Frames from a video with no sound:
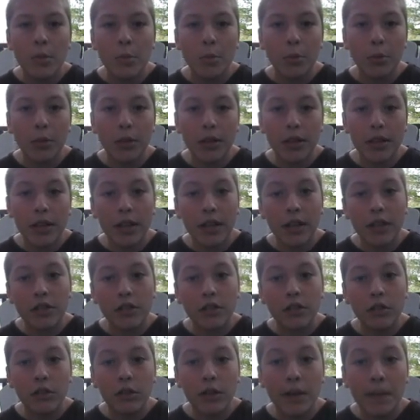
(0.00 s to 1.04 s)
But yeah,
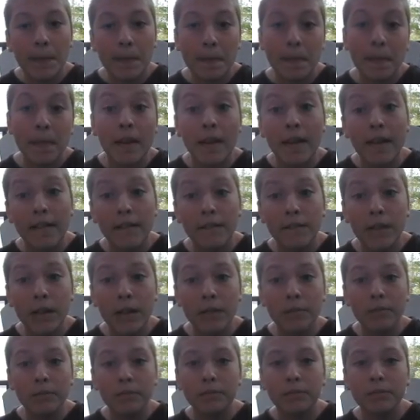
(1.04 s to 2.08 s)
so uh, have fun.
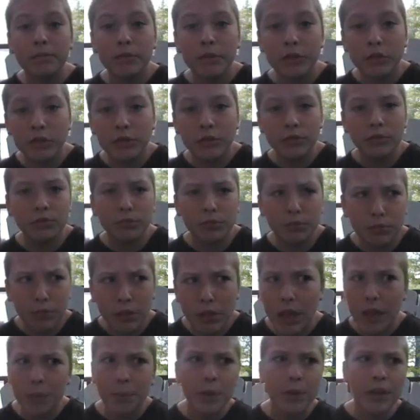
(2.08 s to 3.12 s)
Or
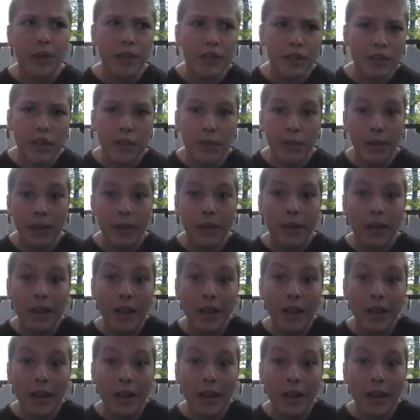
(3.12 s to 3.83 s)
happy Thanksgiving.